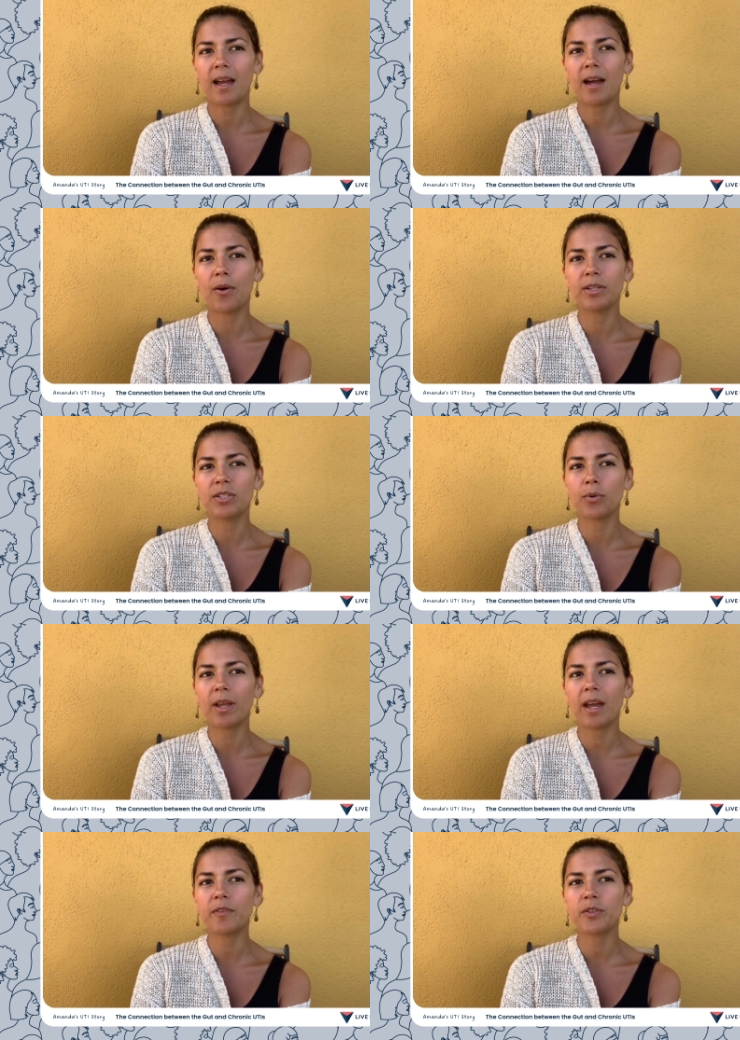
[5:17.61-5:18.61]
how I don't
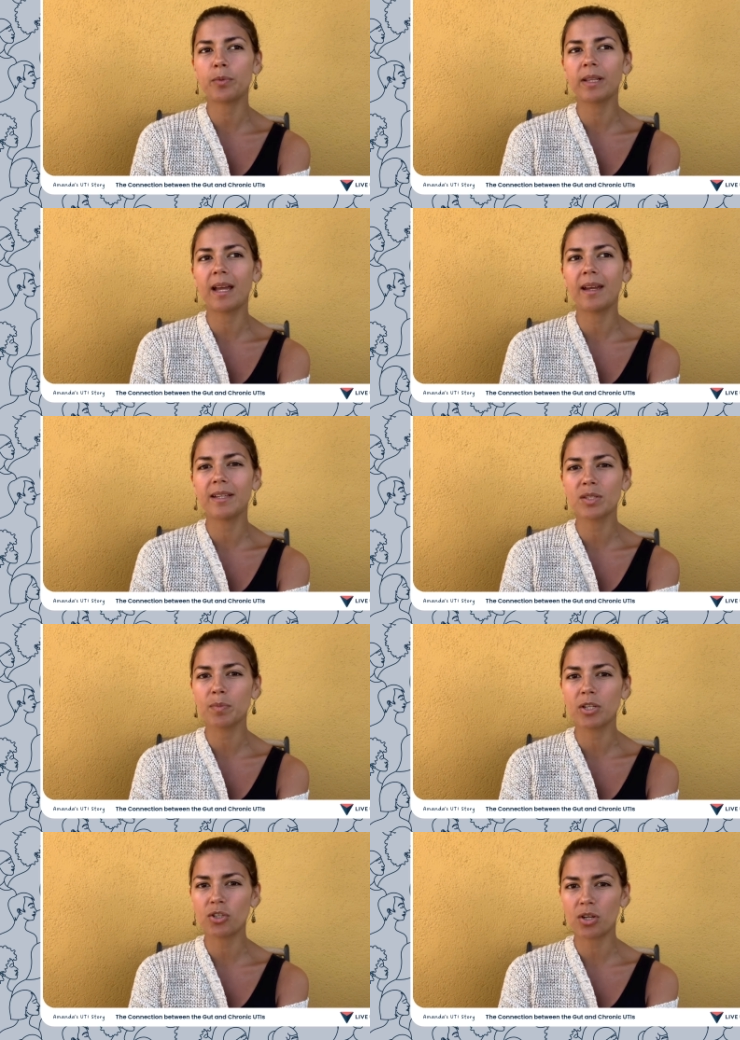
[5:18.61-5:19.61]
have to rely as
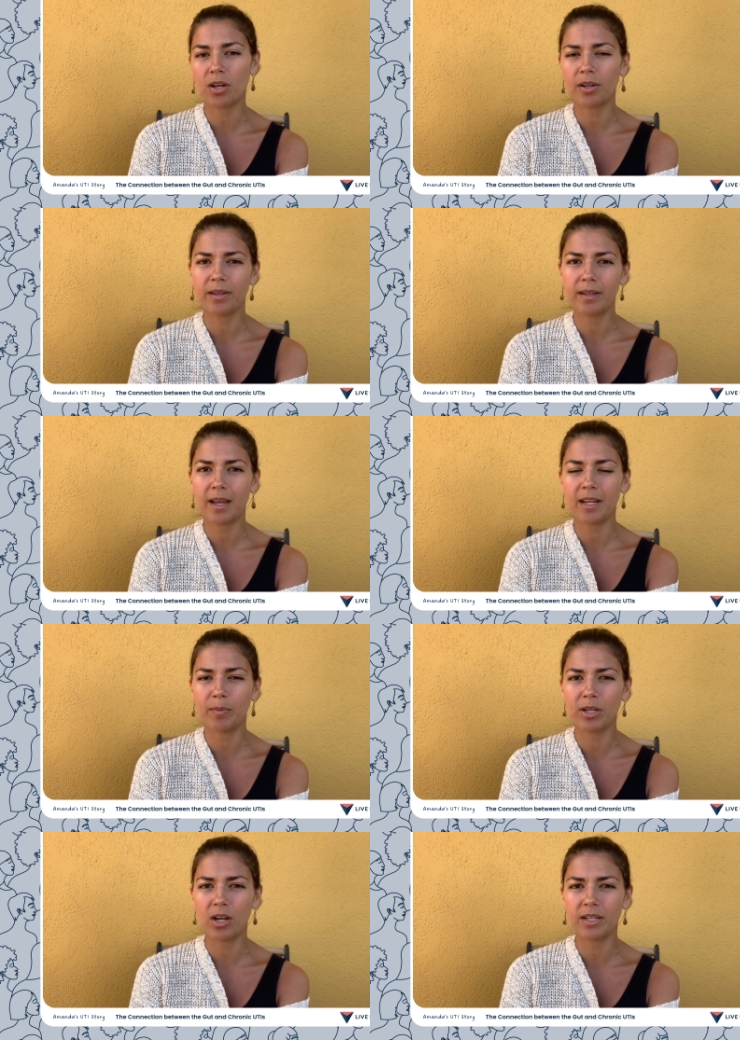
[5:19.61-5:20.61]
much on
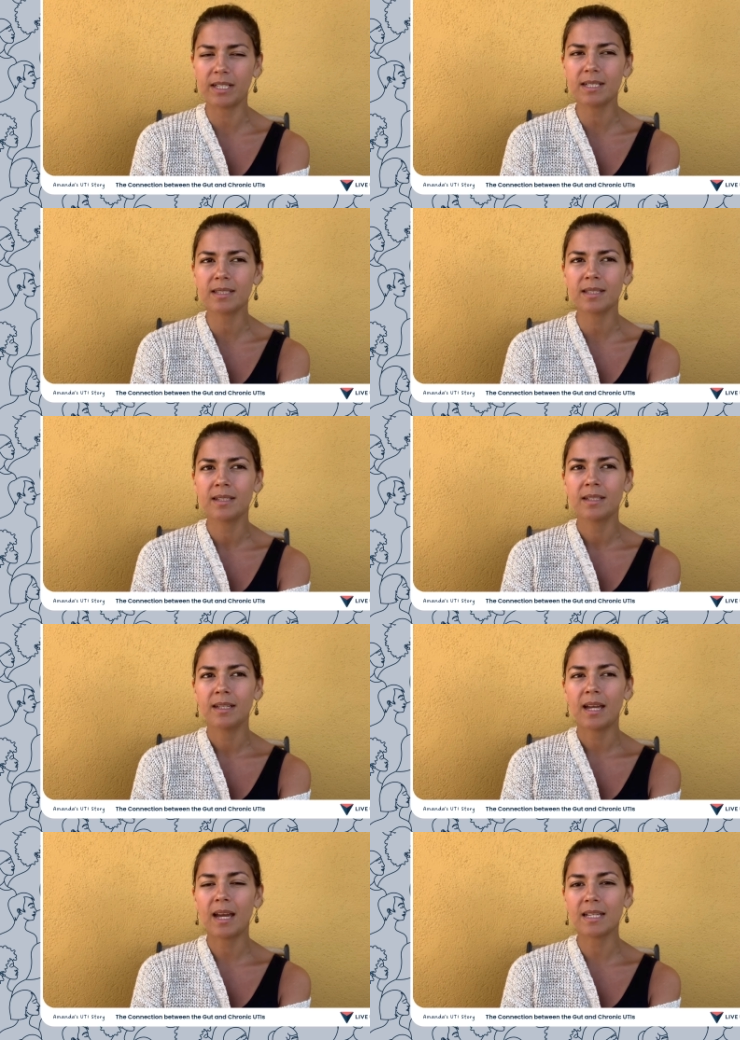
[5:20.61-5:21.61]
antibiotics
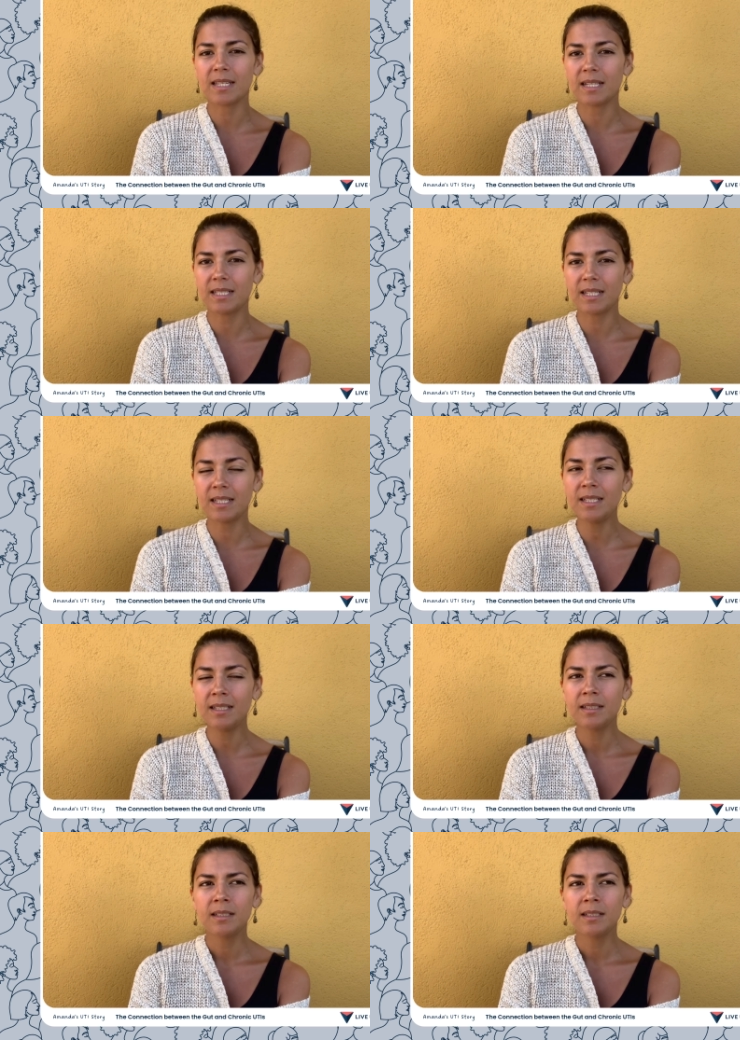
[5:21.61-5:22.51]
as I did.